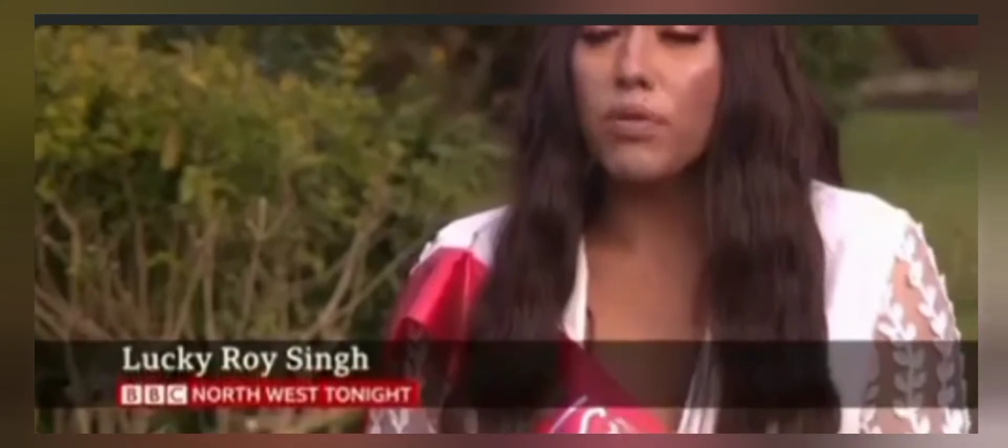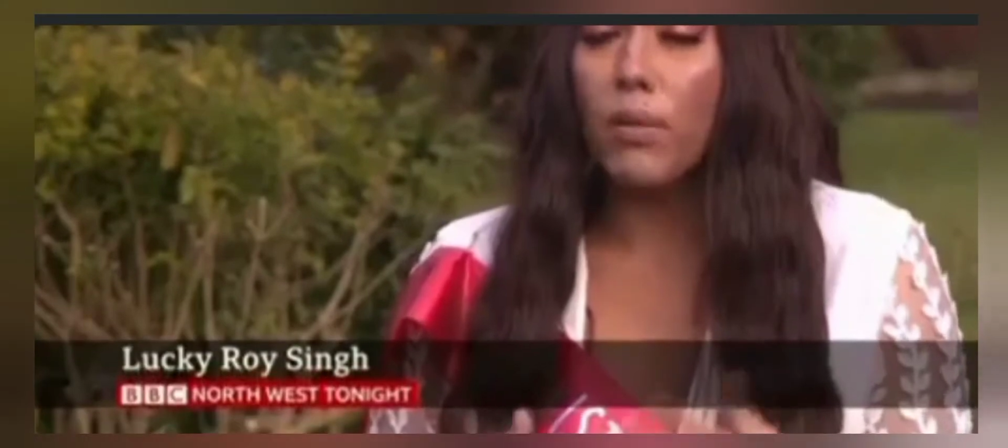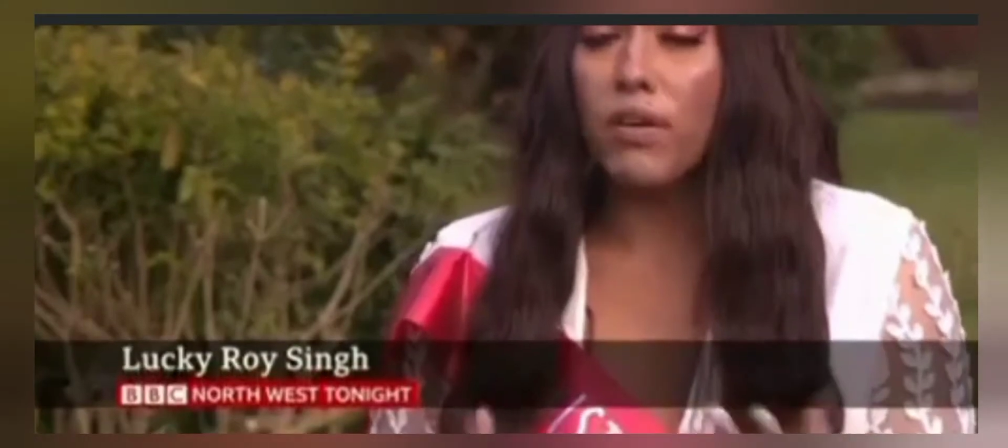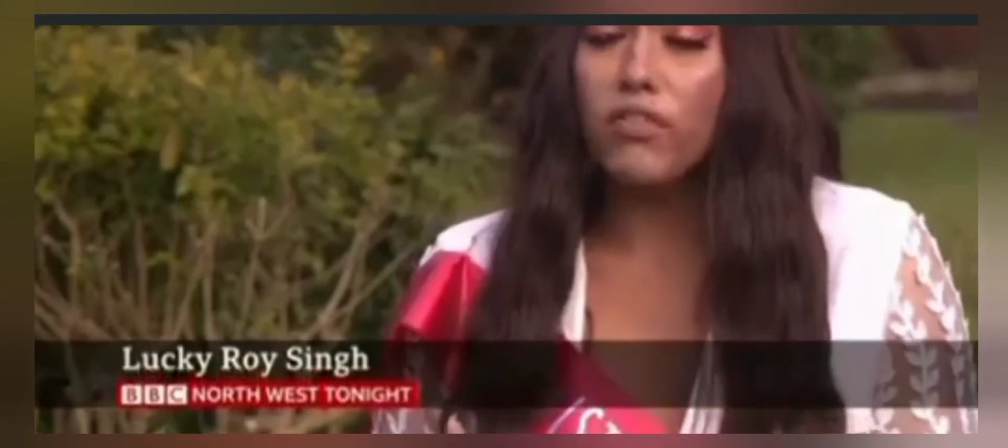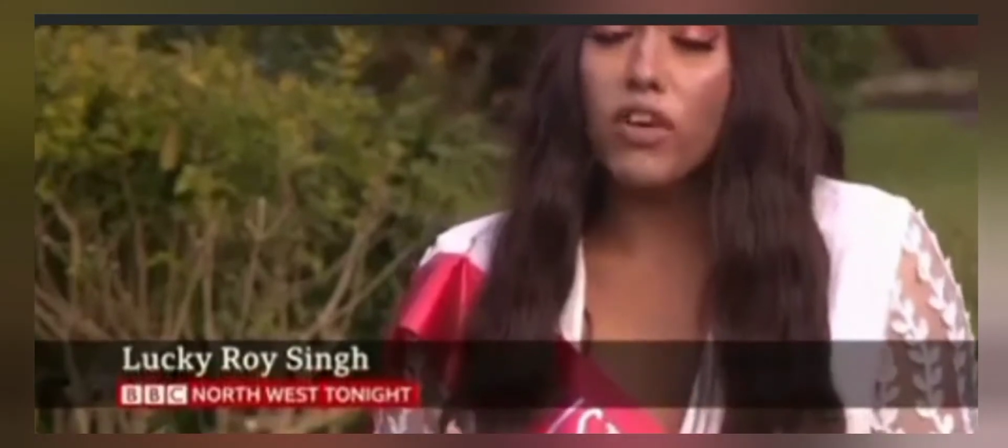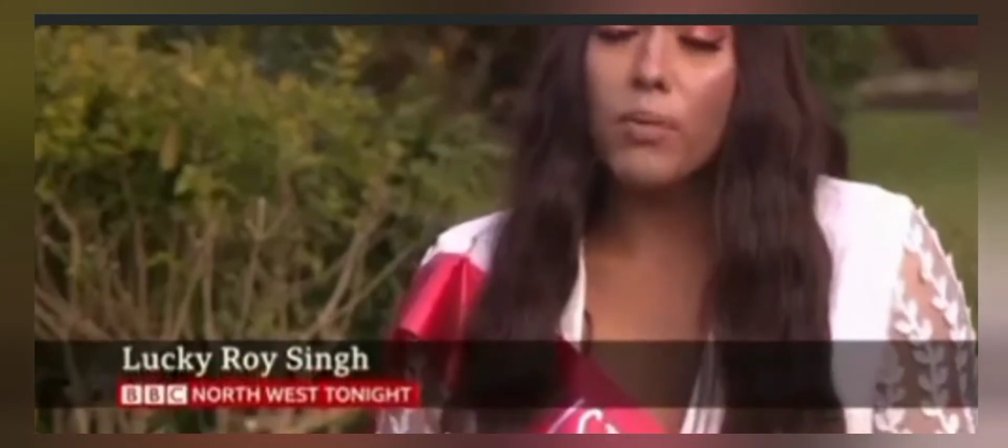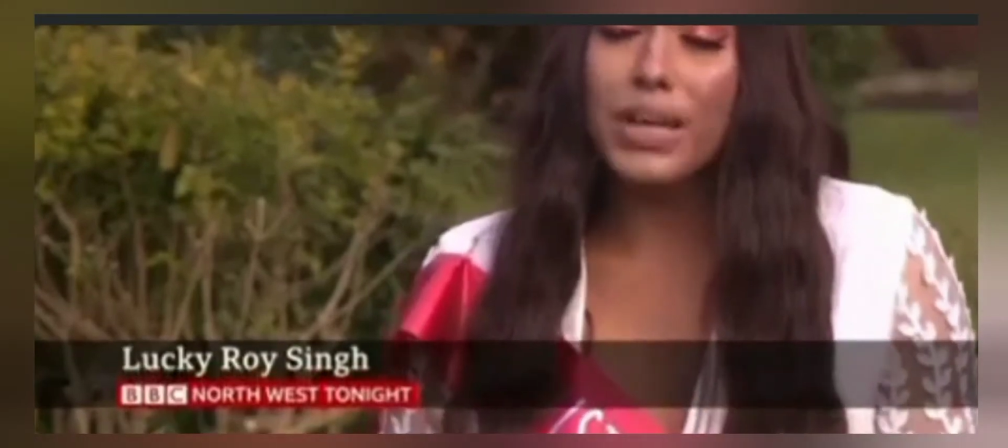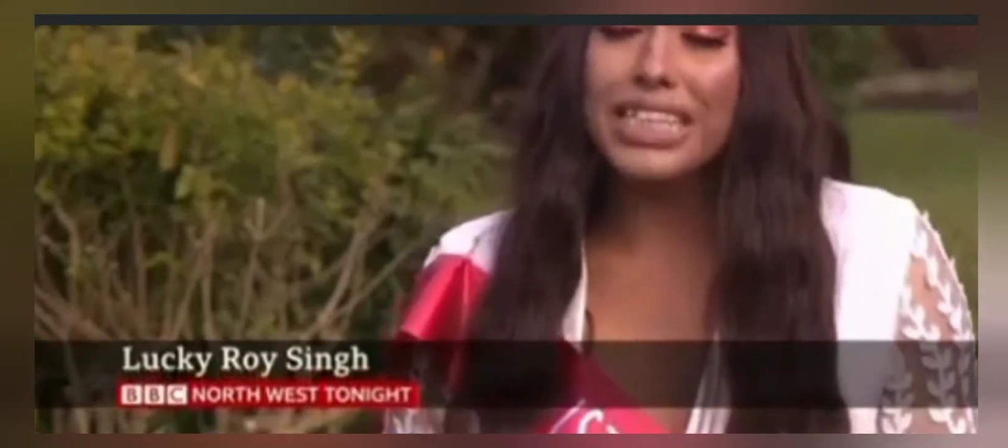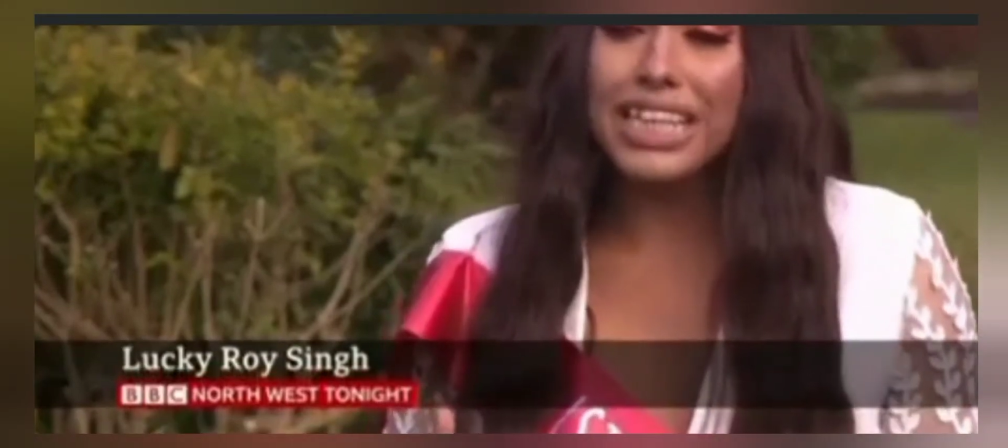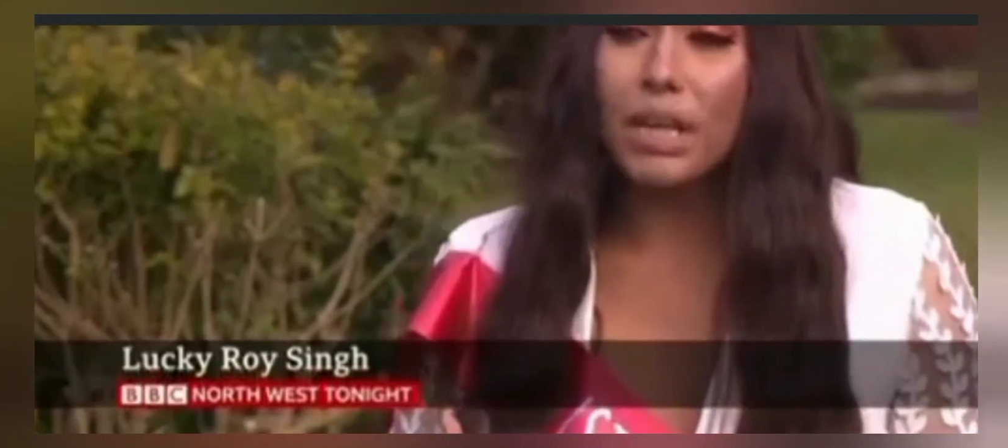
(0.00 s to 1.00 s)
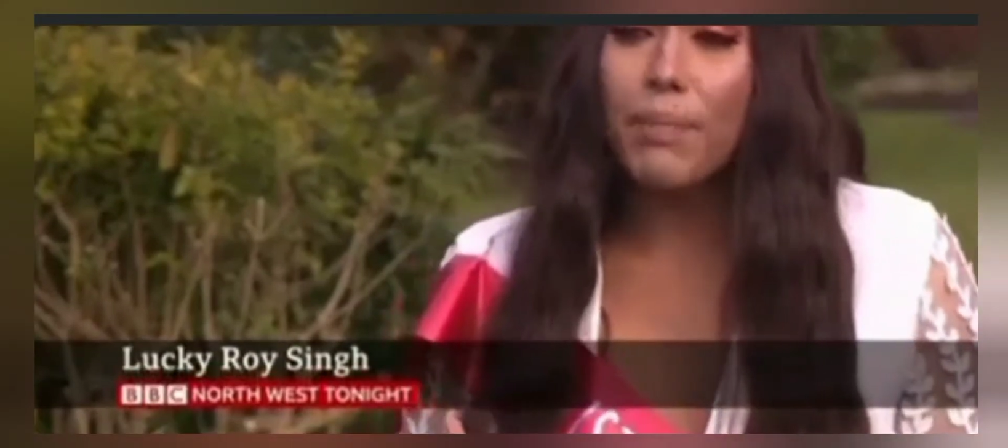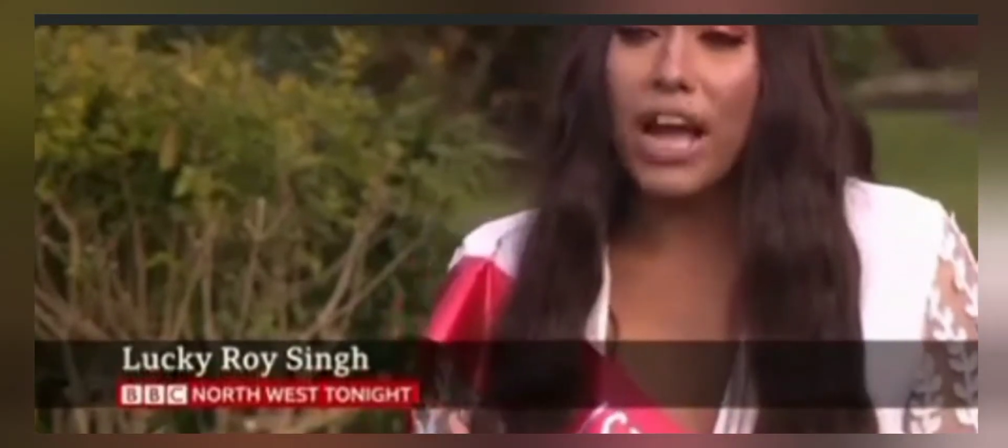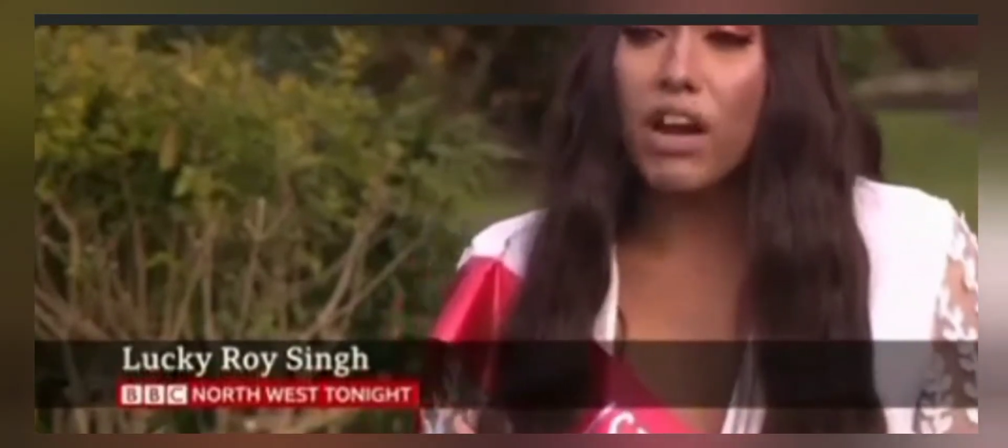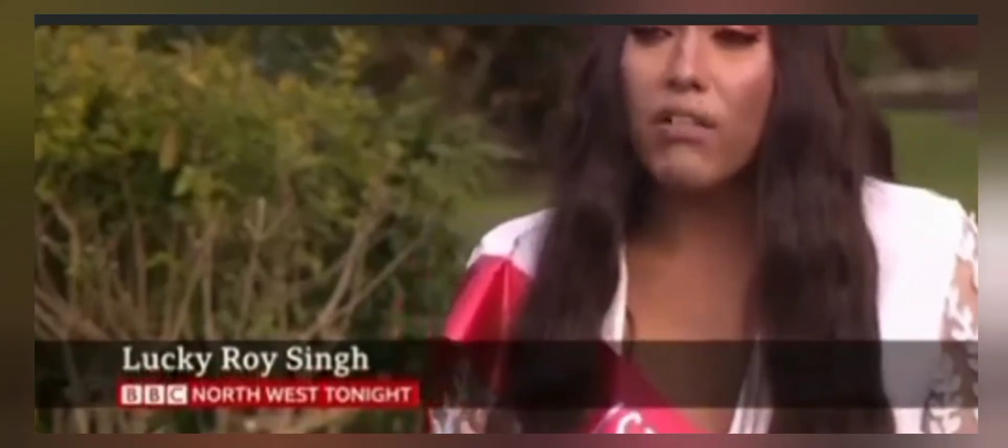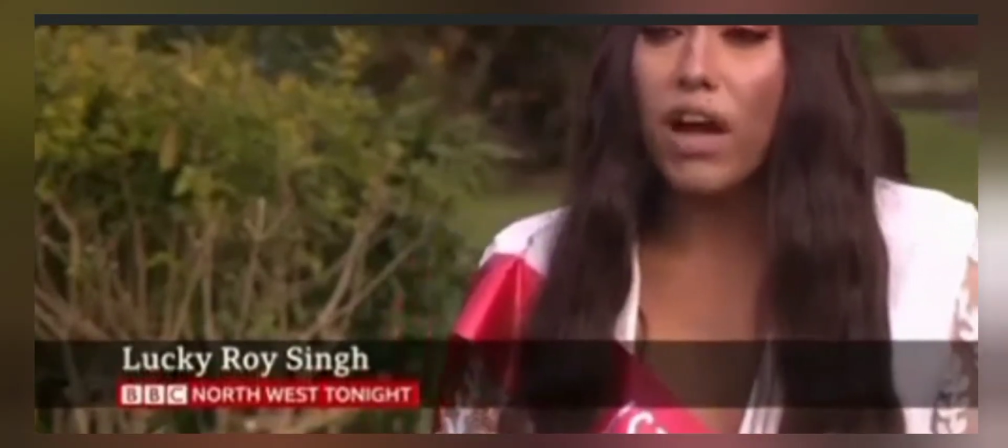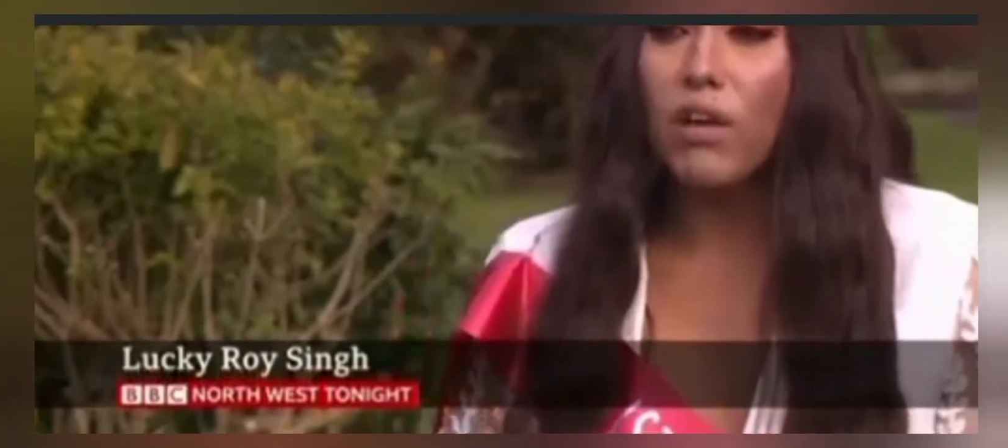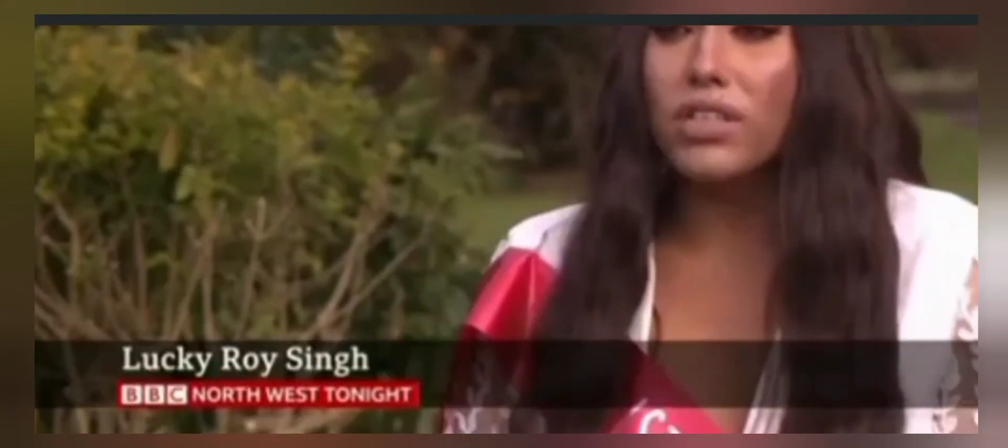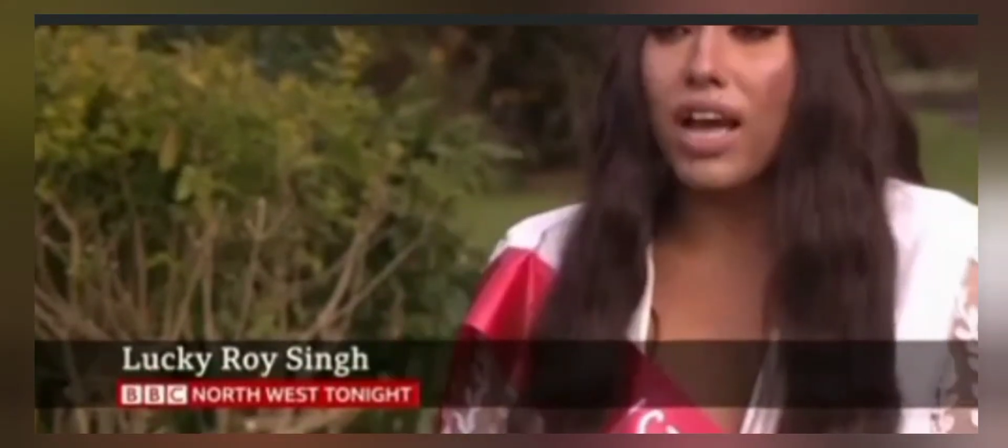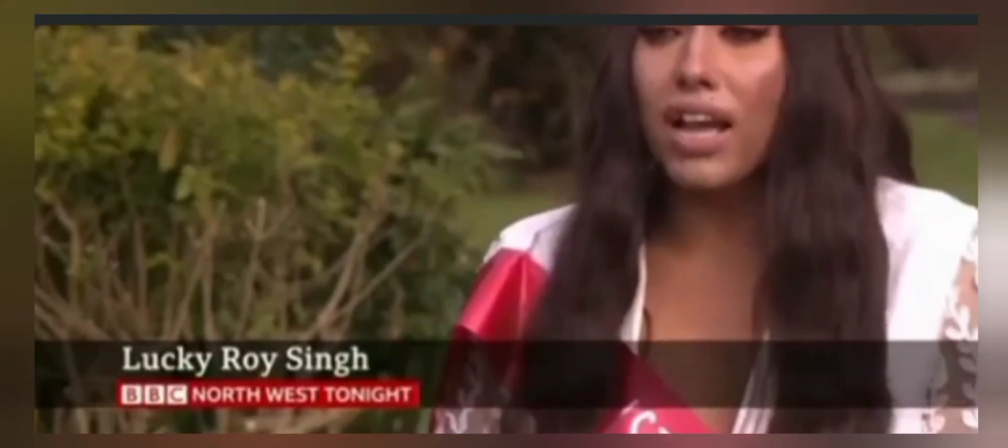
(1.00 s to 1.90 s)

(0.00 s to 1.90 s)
Coming from a Sikh background